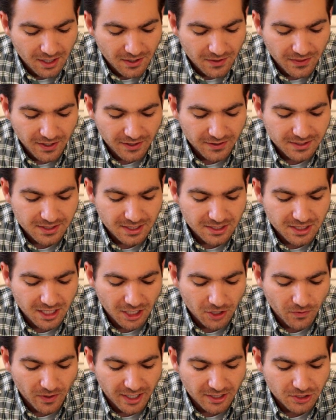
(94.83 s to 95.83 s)
There is a
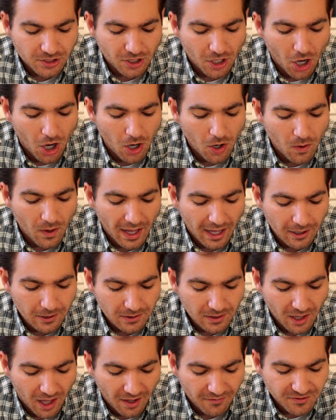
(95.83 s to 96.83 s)
generation, oh, how
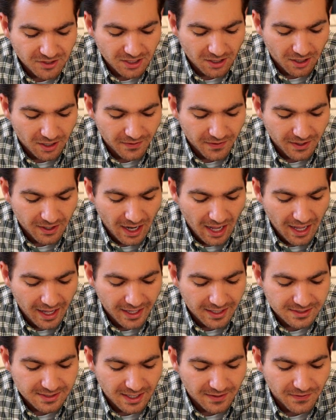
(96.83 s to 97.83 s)
lofty are their
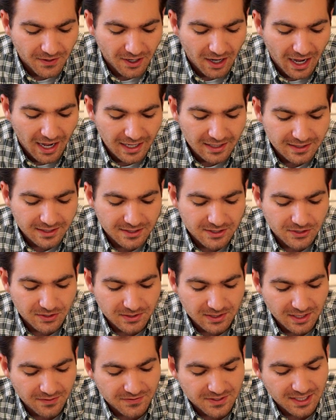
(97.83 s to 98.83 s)
eyes, and their eyelids are
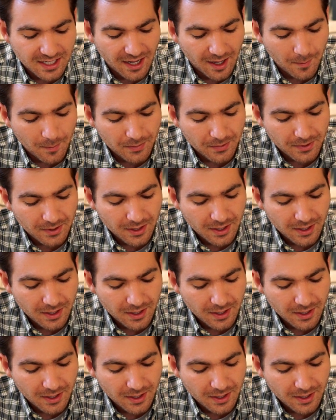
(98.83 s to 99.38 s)
lifted up.